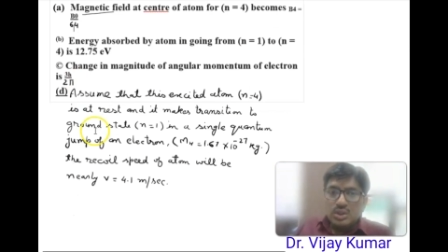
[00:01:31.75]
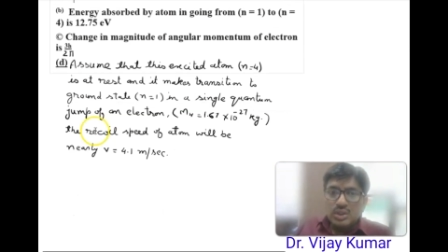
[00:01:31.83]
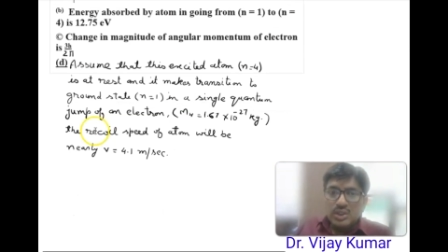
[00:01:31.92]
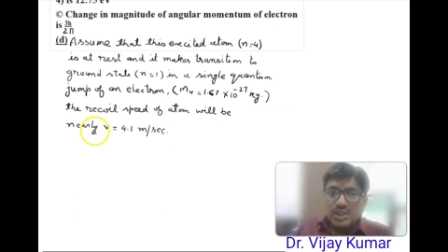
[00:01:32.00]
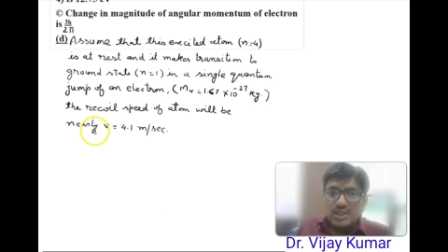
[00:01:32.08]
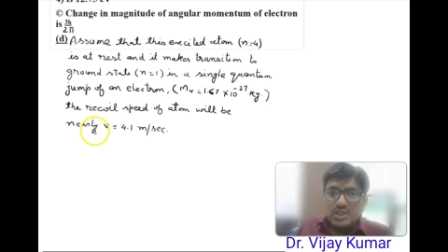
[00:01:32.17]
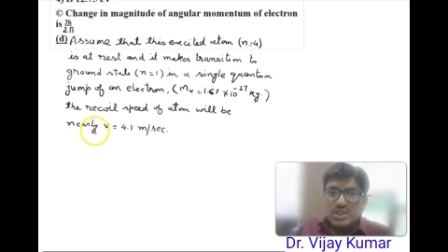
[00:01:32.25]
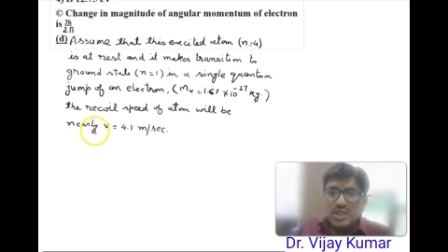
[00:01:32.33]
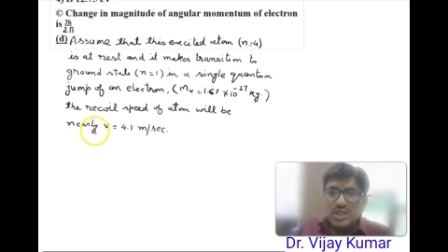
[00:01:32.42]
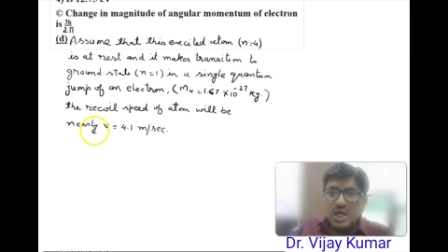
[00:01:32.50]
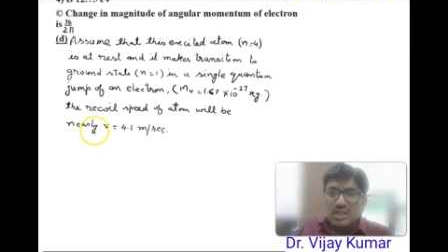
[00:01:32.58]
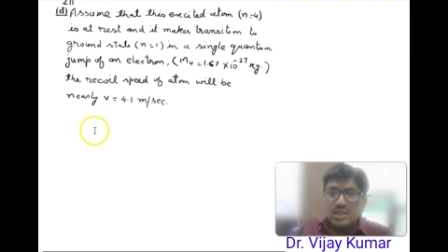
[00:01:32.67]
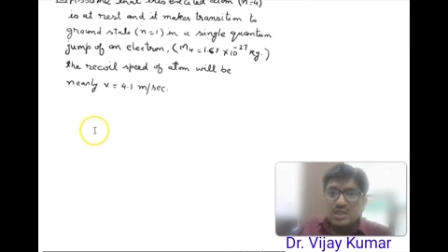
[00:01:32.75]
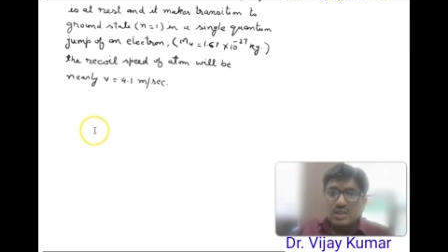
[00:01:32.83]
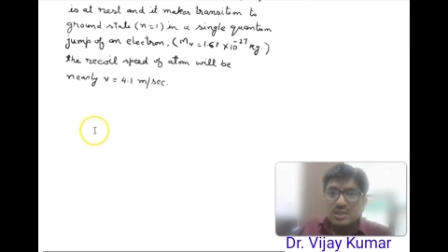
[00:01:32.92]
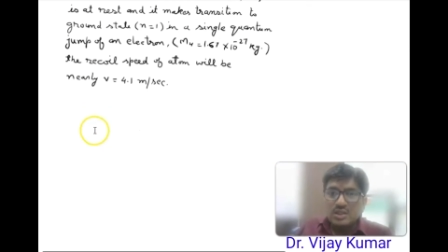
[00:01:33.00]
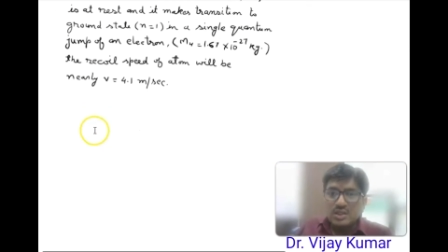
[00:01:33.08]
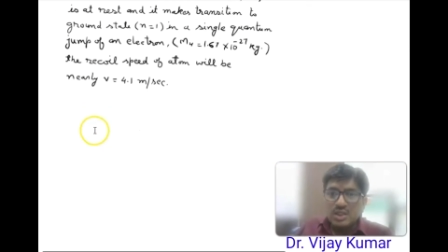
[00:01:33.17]
let's start
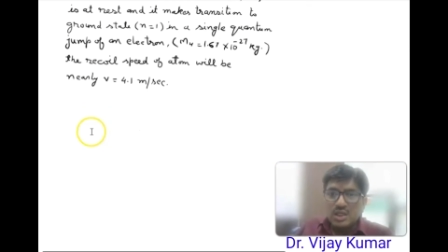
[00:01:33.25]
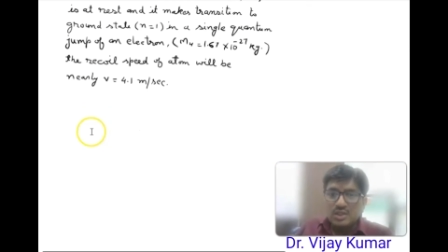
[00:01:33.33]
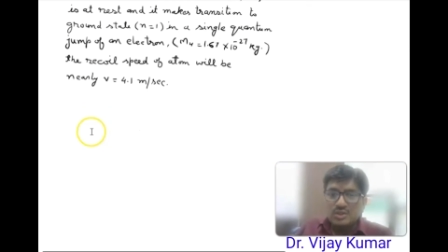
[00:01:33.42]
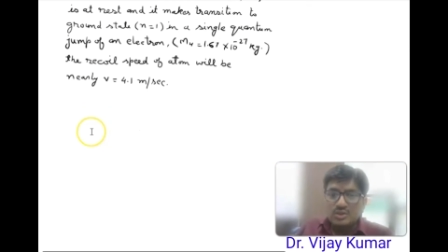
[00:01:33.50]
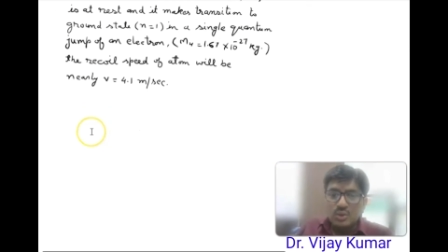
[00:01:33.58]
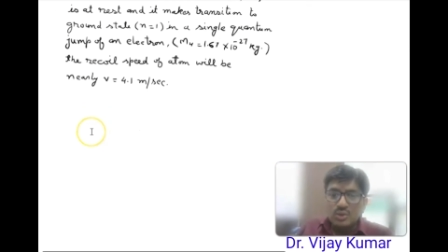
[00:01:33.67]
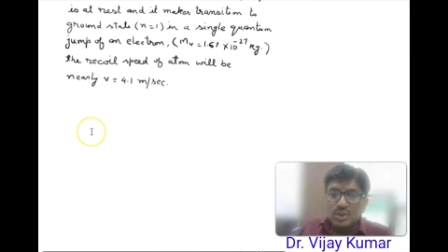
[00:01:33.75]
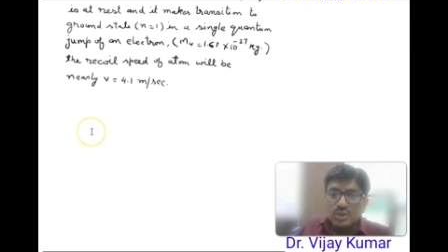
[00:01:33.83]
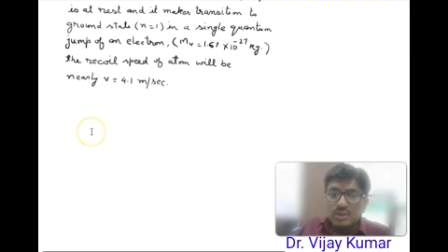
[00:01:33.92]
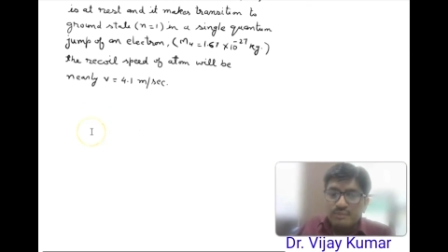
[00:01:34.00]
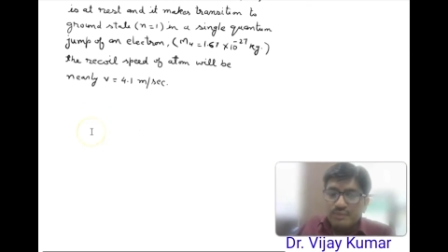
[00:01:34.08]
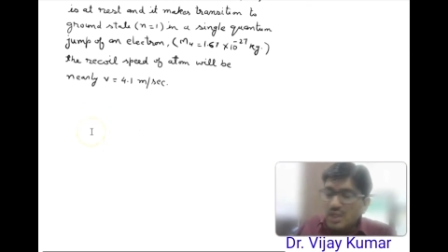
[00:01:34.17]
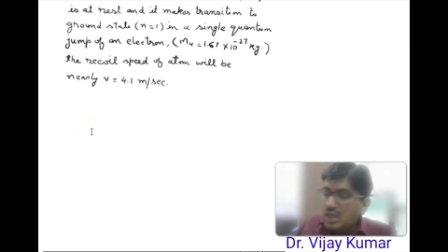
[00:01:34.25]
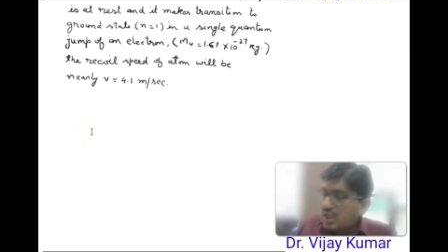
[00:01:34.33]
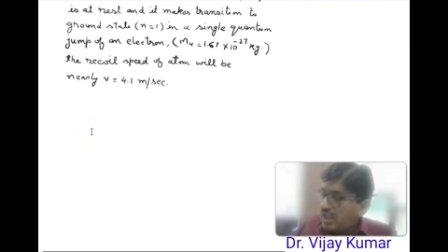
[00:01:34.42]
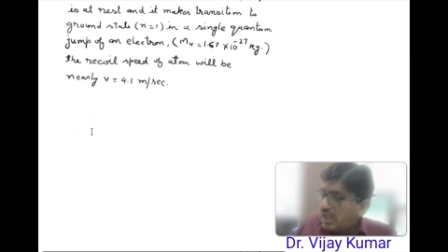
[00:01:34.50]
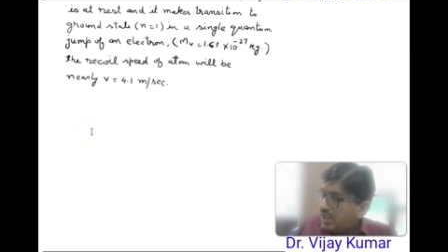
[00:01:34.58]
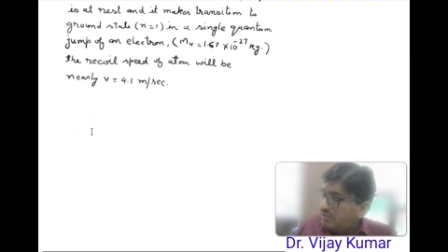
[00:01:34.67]
the solution.
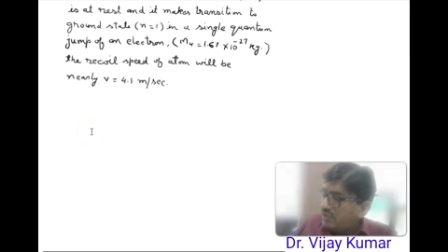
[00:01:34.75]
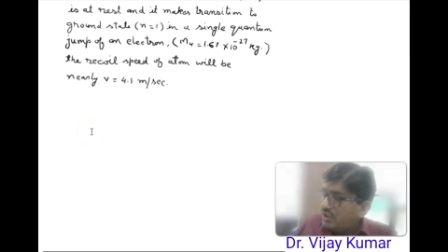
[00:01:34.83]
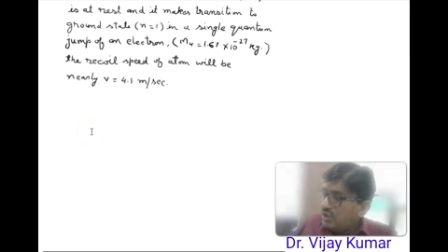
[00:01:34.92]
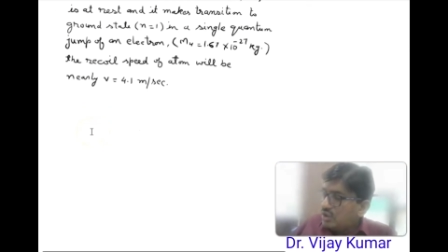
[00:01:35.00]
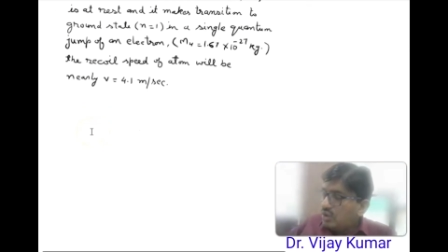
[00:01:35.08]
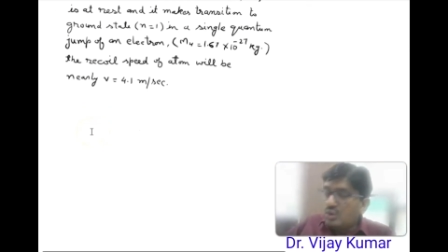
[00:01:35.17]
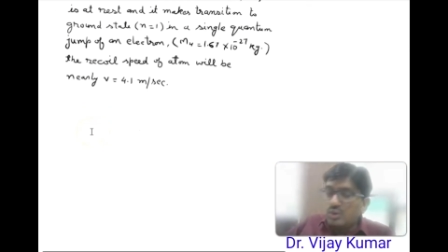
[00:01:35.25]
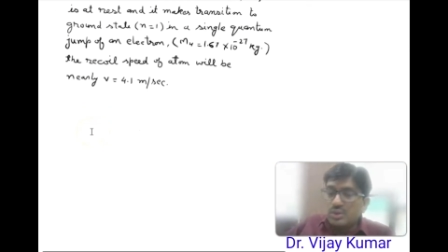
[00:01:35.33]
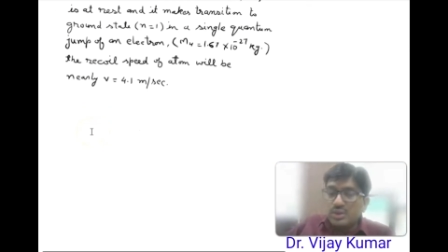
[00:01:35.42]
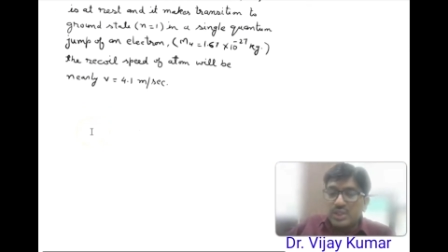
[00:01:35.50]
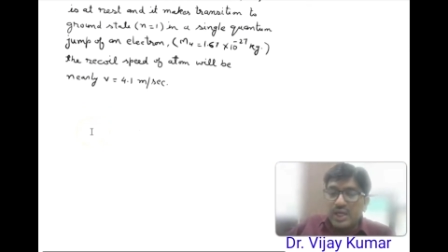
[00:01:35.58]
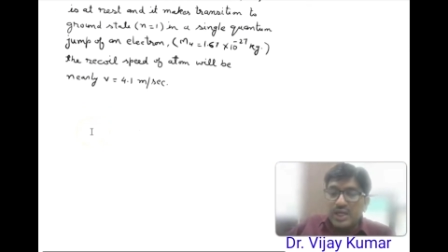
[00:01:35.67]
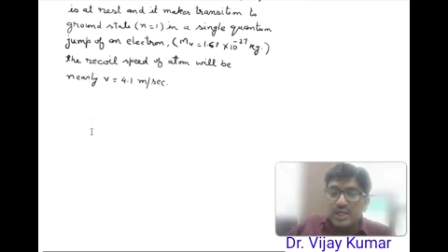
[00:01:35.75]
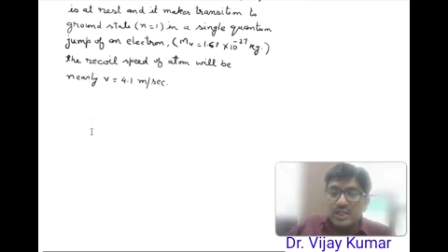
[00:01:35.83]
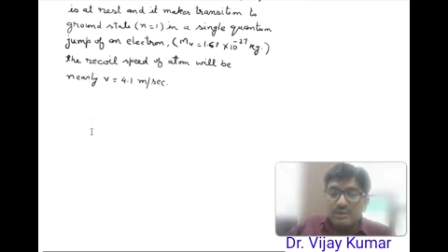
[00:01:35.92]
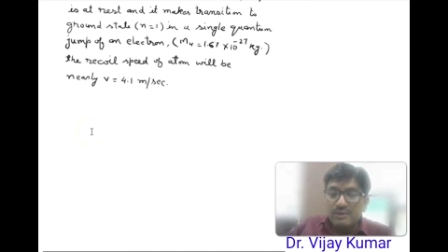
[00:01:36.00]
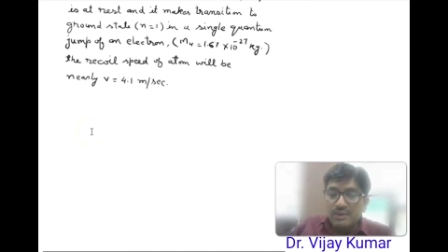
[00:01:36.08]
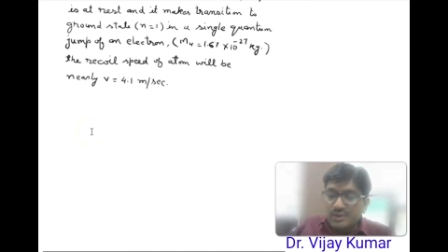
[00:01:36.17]
And we know that
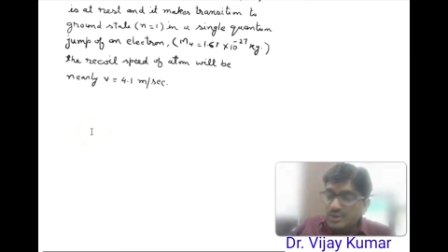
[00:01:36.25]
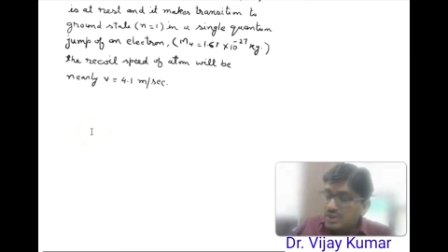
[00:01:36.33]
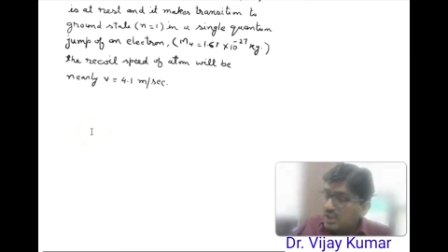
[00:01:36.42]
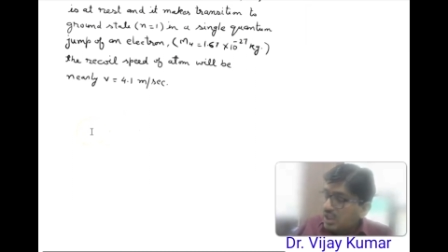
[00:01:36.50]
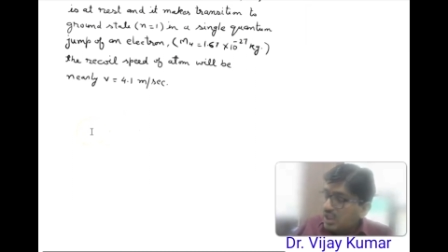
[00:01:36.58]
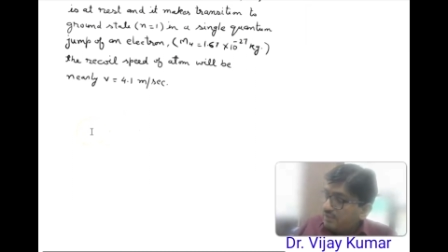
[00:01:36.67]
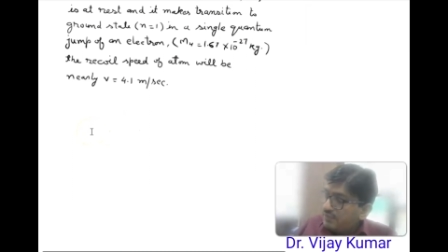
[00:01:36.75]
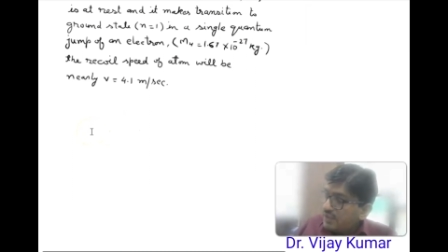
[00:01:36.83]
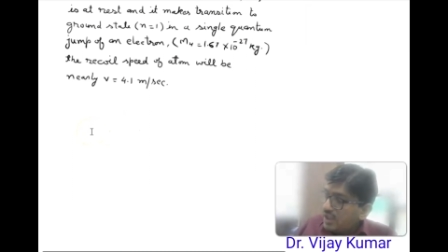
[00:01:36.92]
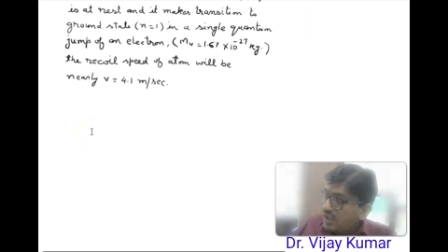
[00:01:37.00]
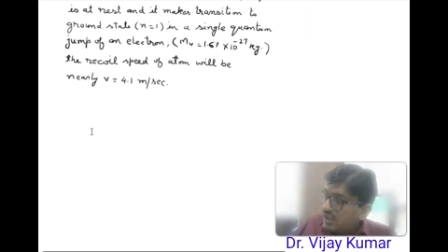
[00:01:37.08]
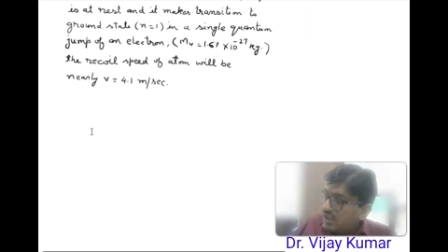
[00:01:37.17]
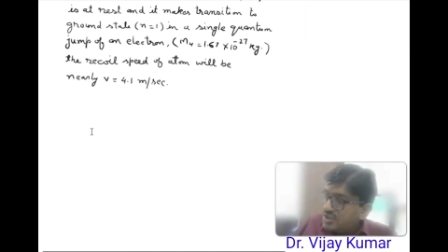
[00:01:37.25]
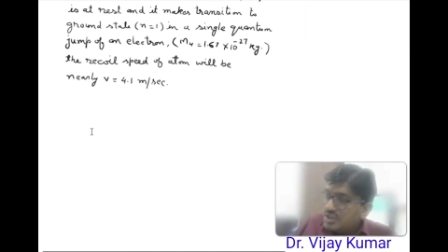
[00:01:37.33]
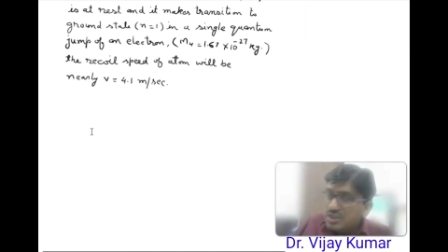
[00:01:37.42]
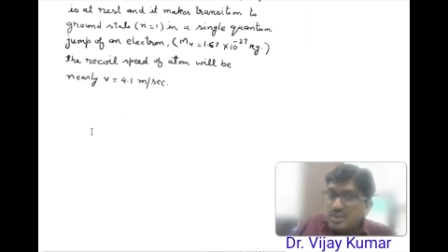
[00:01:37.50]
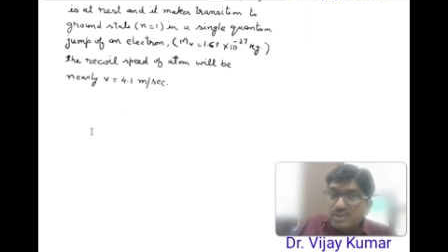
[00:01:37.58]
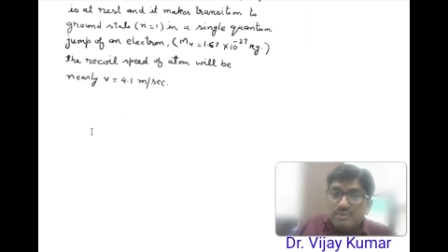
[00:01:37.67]
the
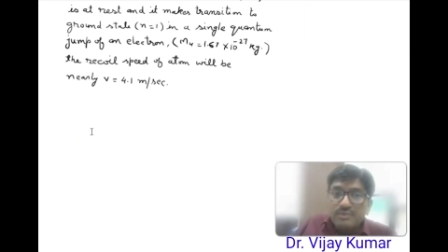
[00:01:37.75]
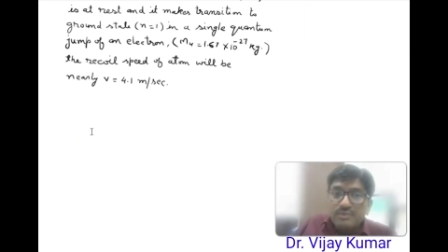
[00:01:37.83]
energy